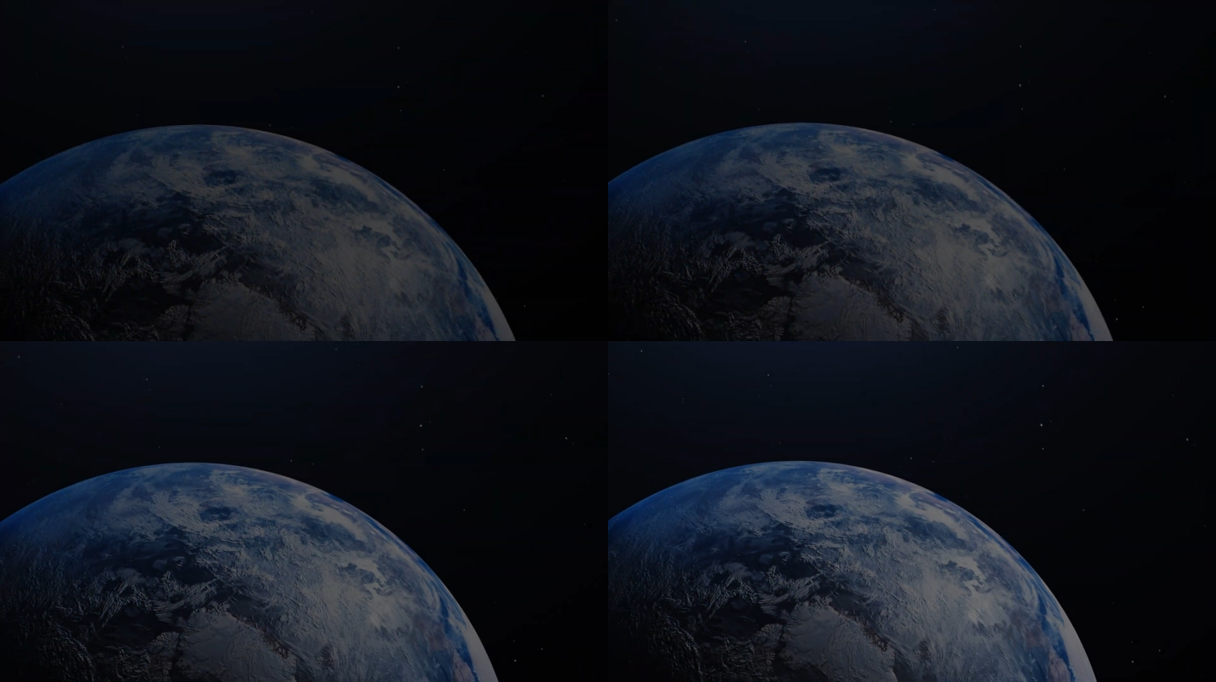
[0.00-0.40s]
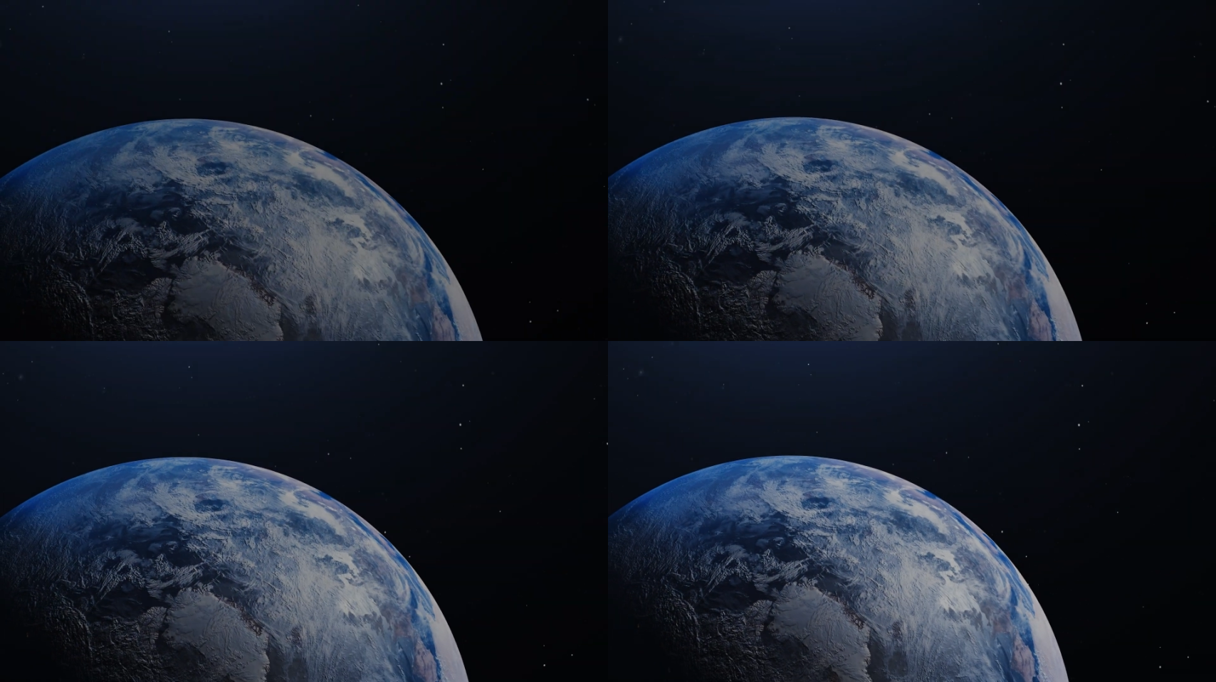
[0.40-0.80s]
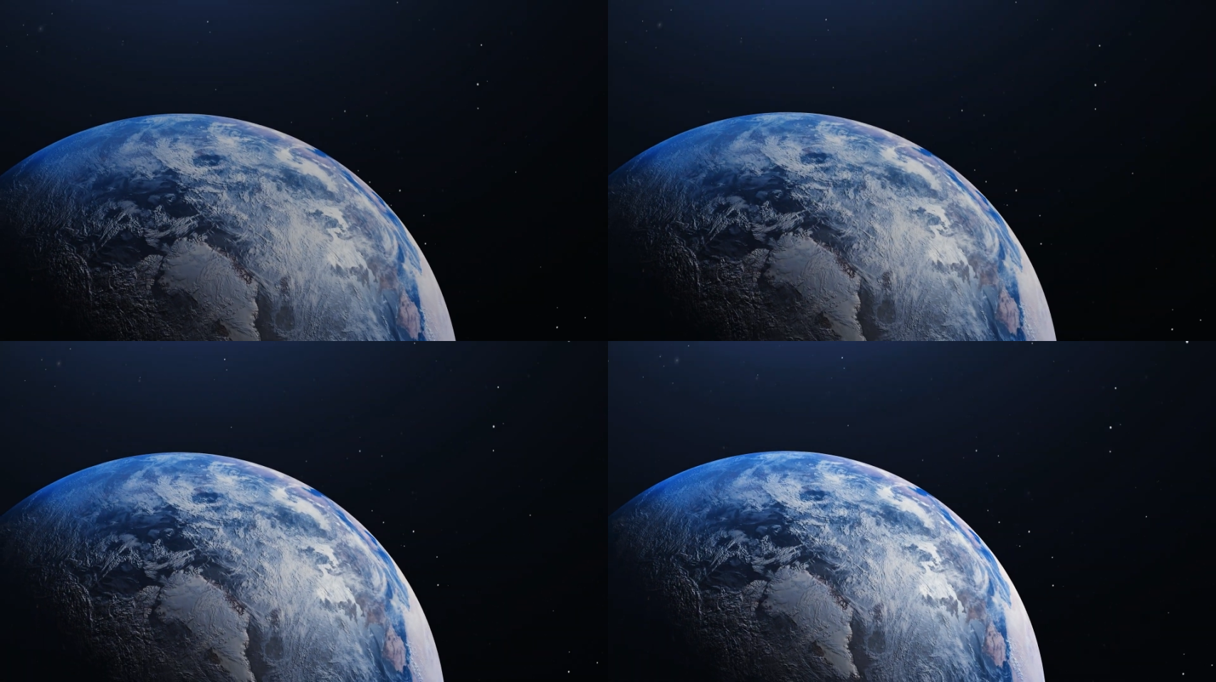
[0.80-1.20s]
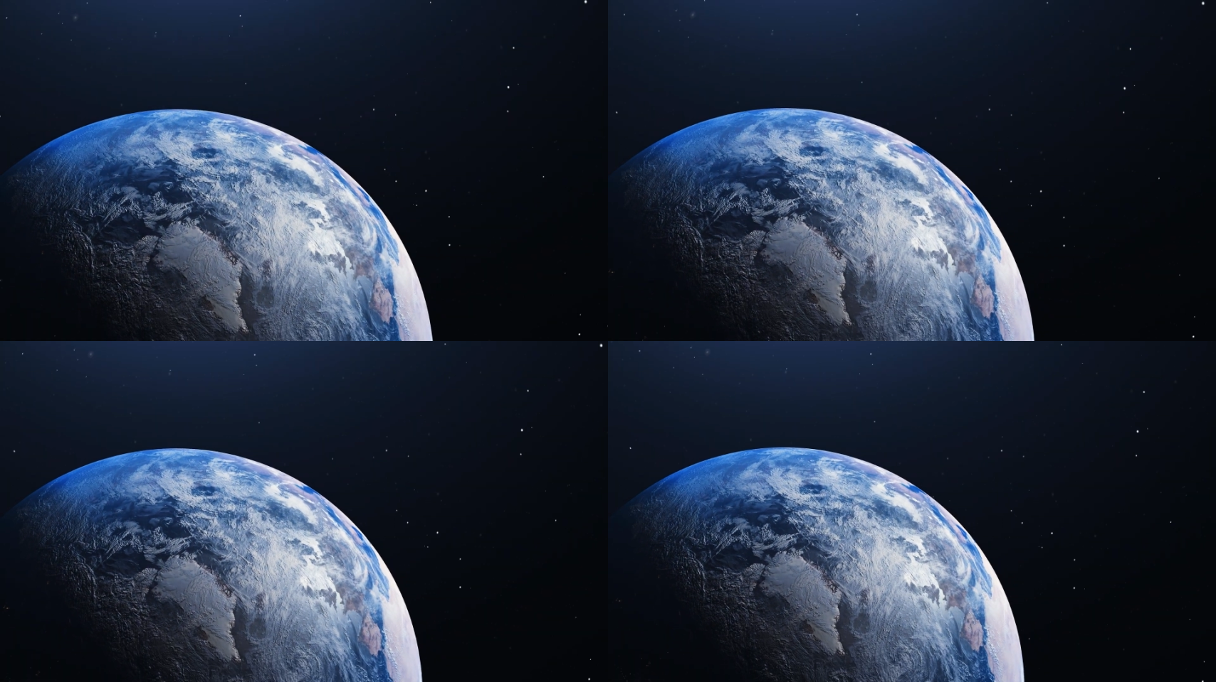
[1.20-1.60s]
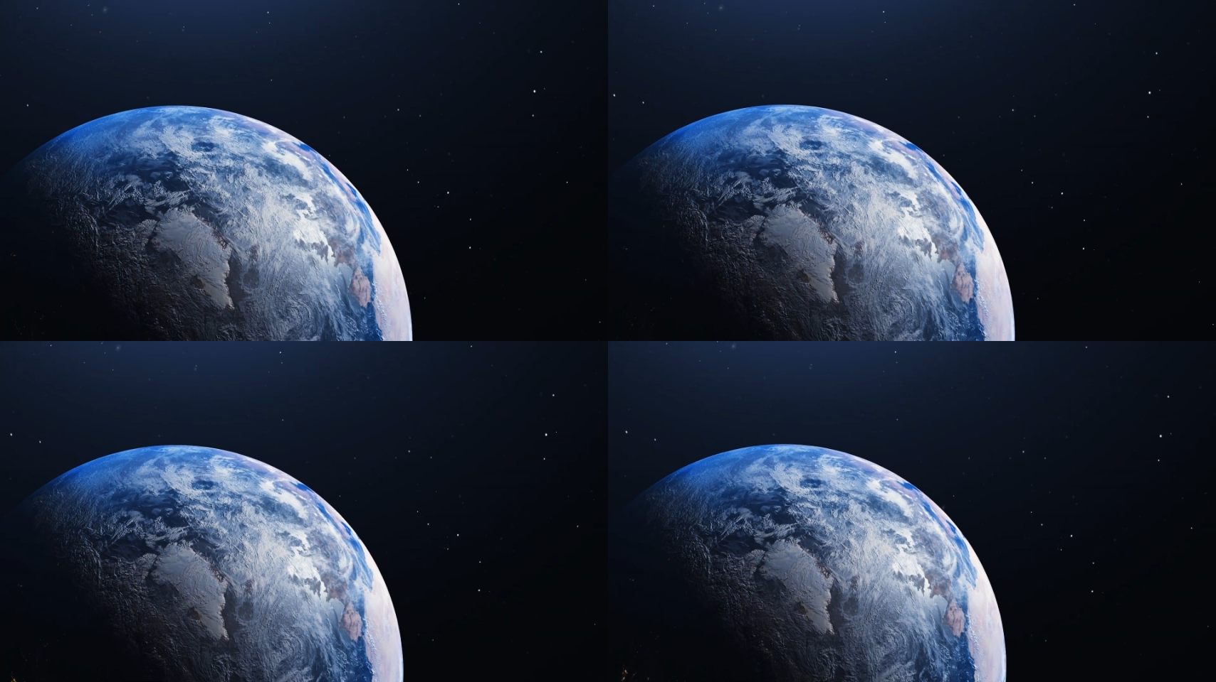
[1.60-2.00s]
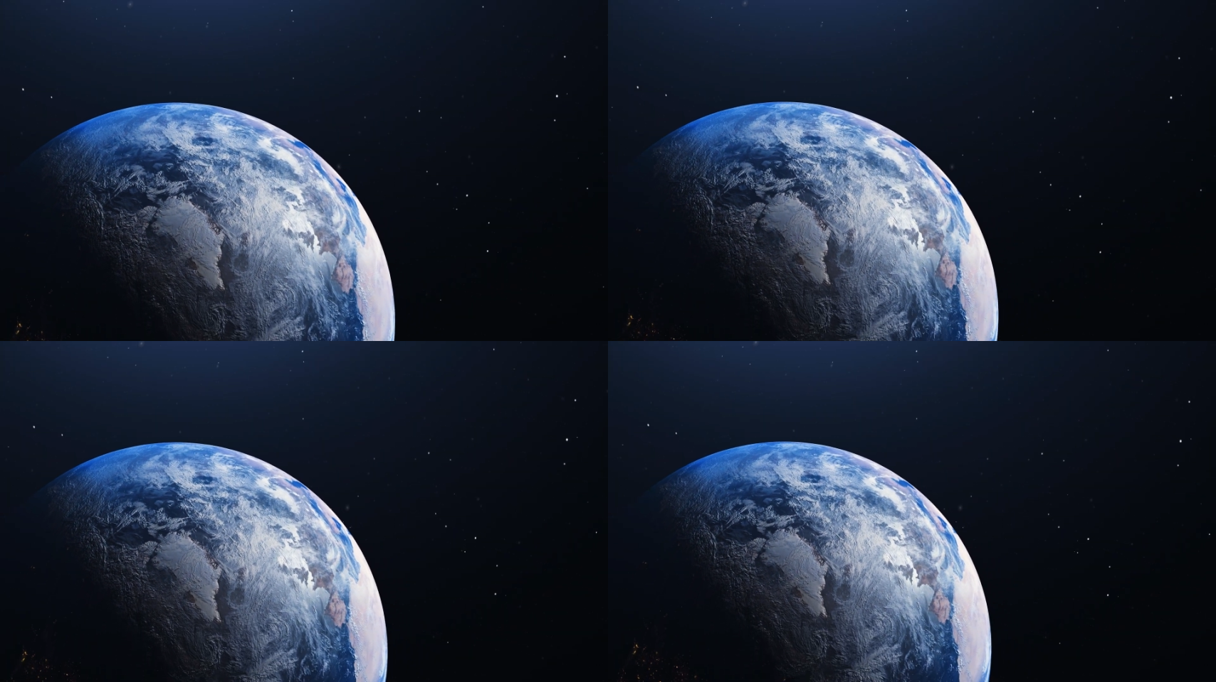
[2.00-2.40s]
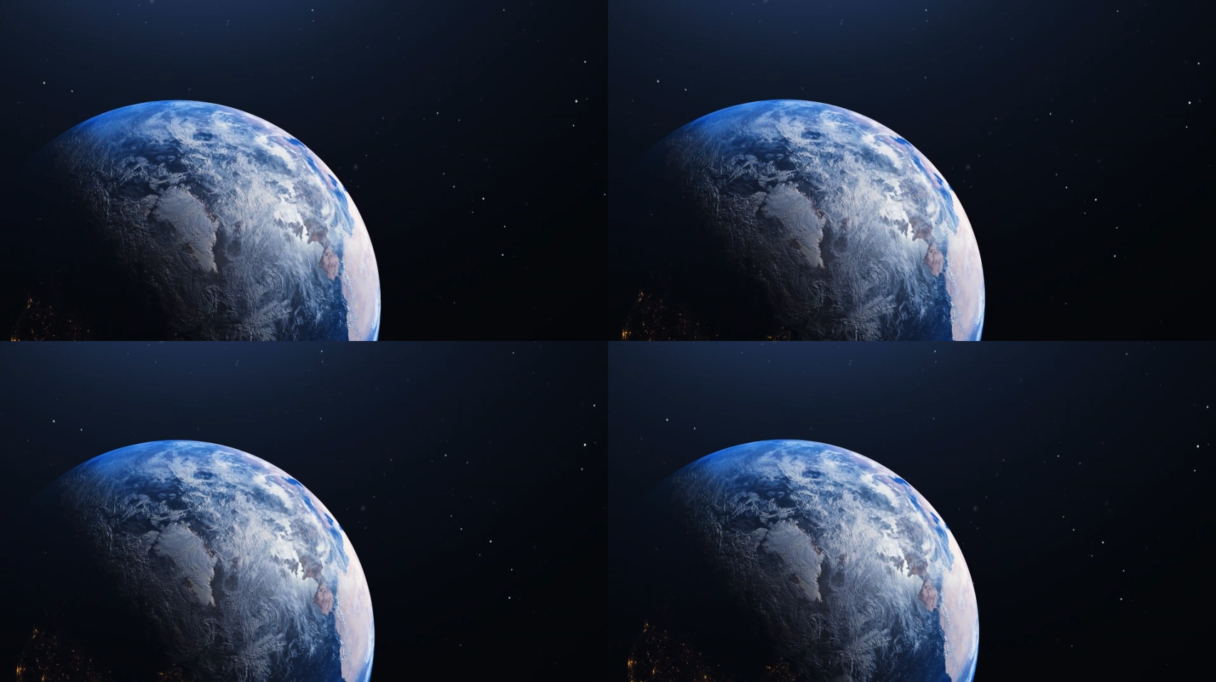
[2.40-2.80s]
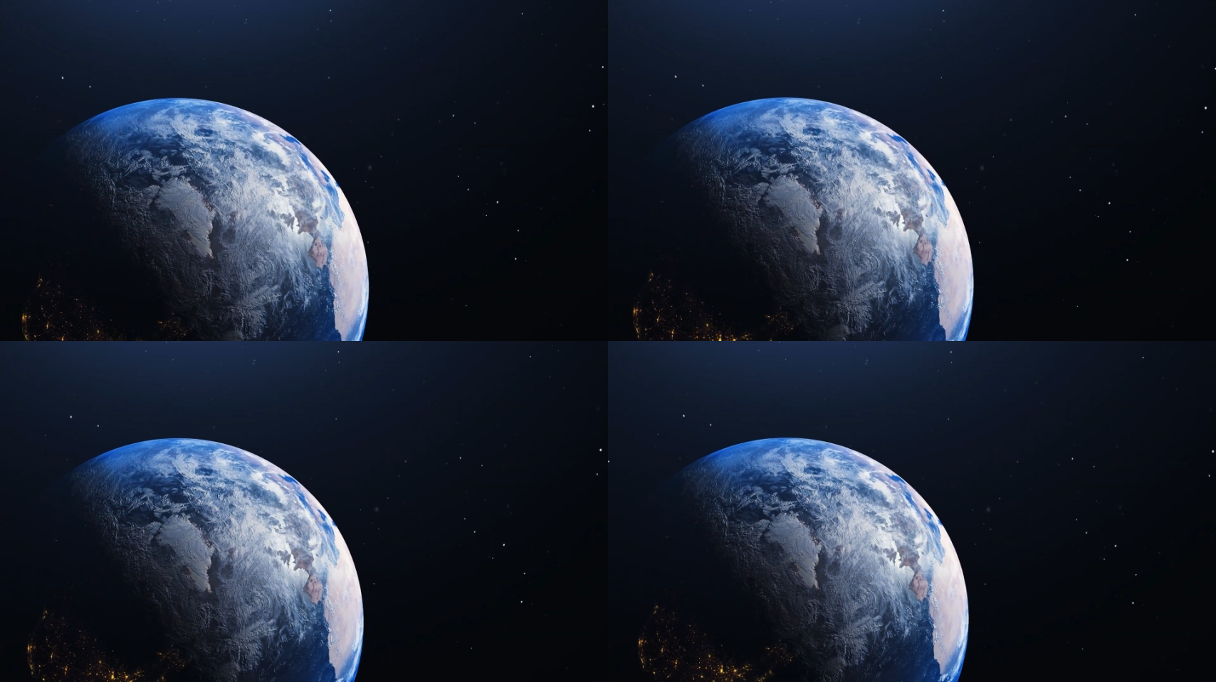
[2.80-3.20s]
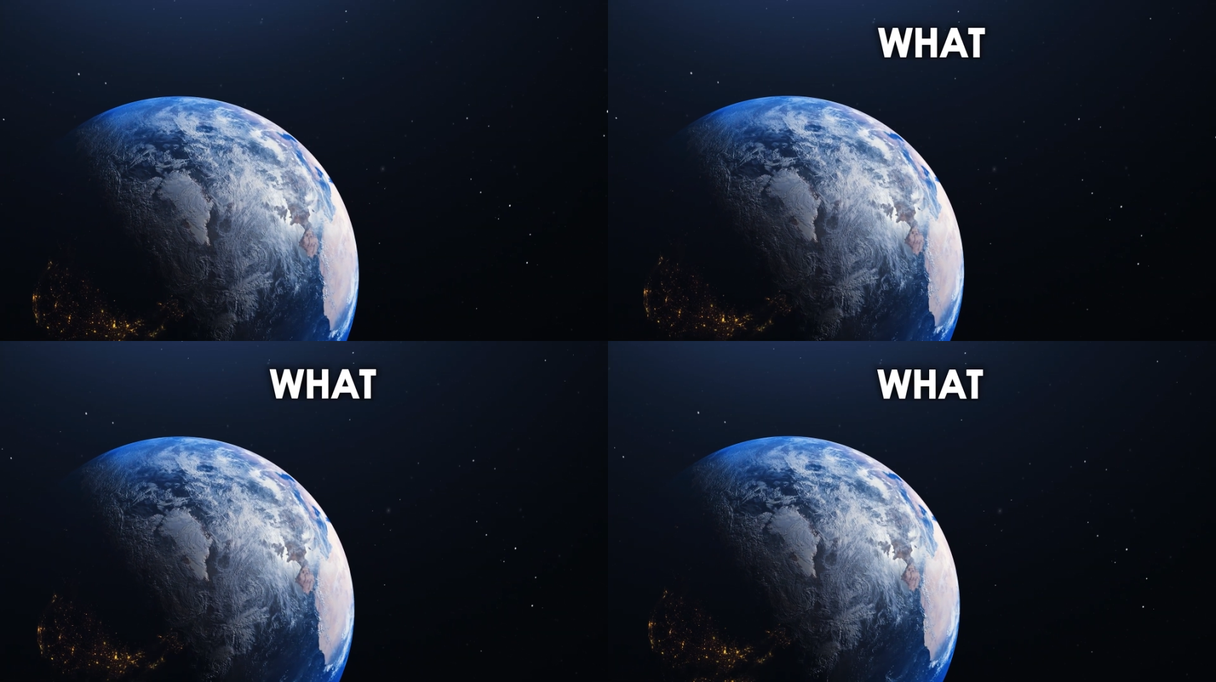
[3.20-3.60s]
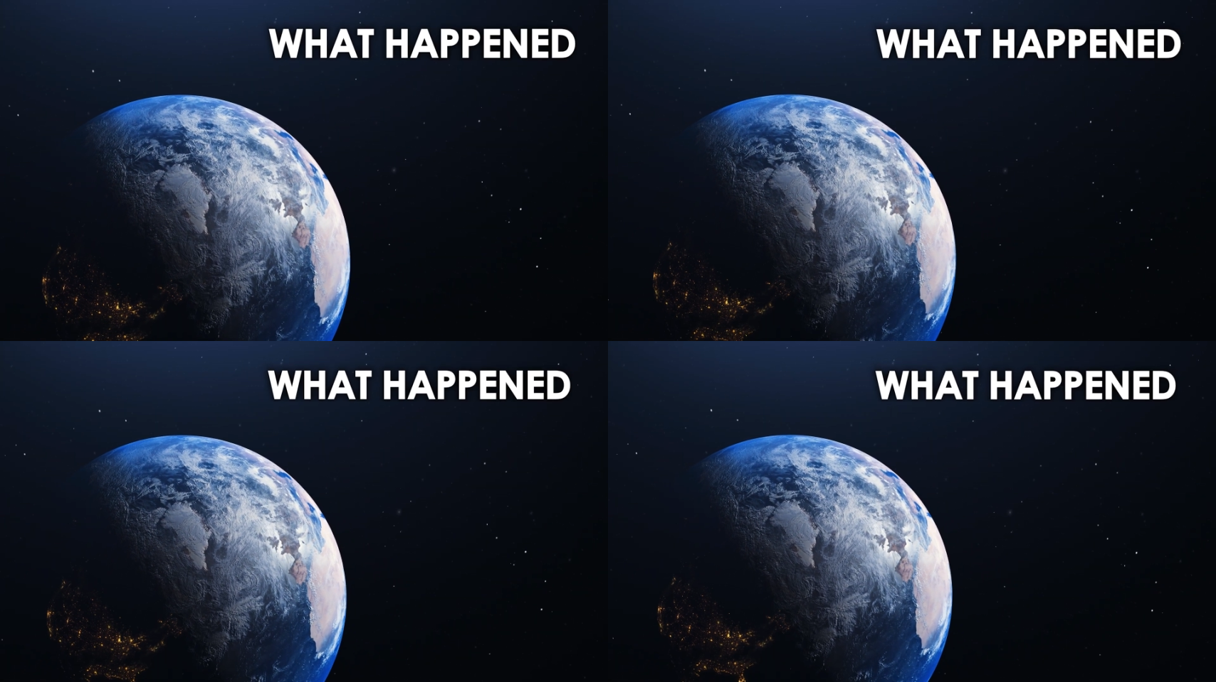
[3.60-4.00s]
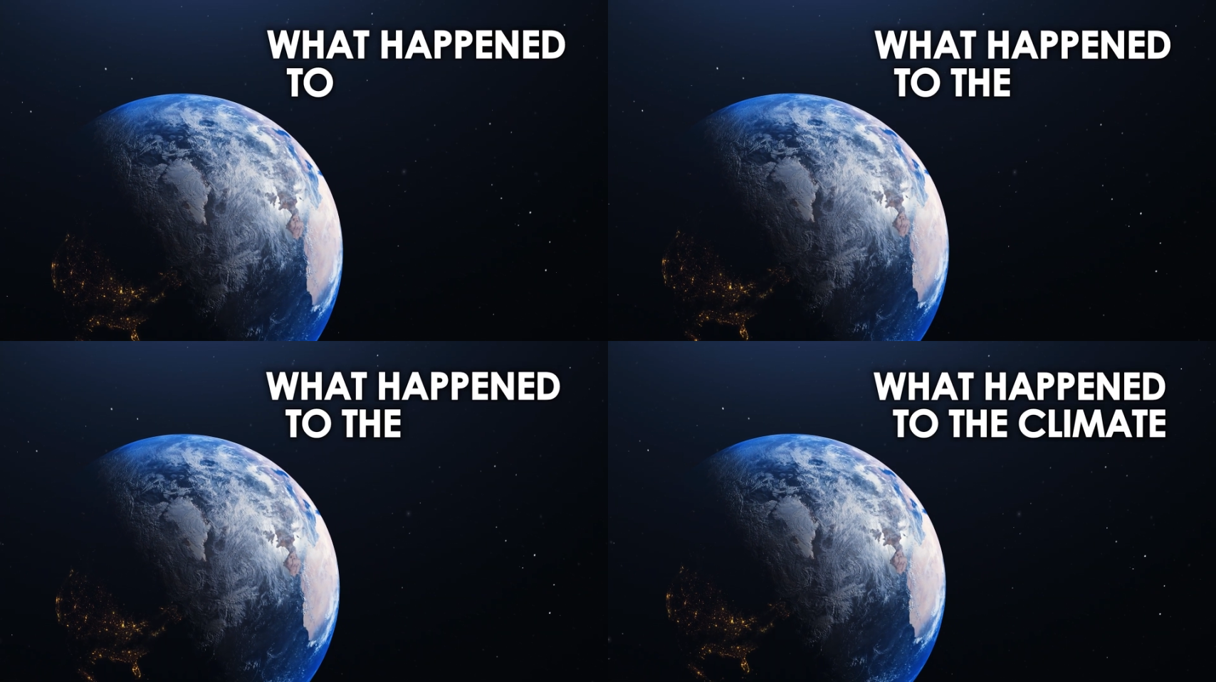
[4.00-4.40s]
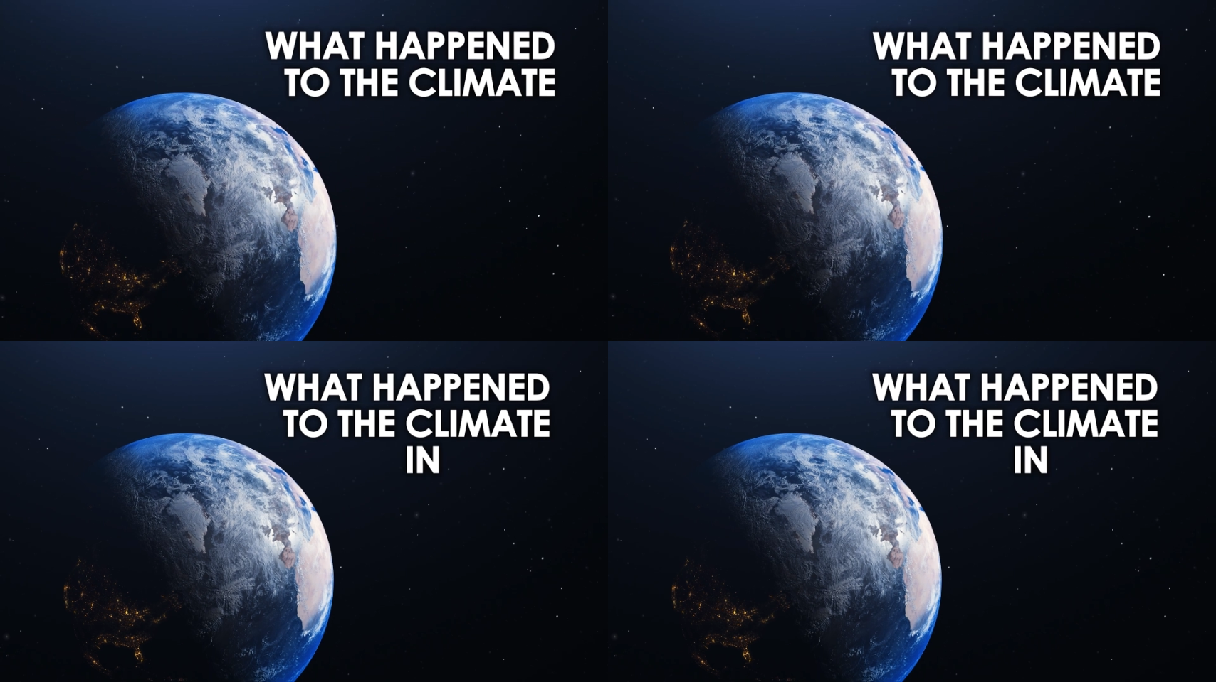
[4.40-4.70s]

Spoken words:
No face is visible, so there are no lips to read.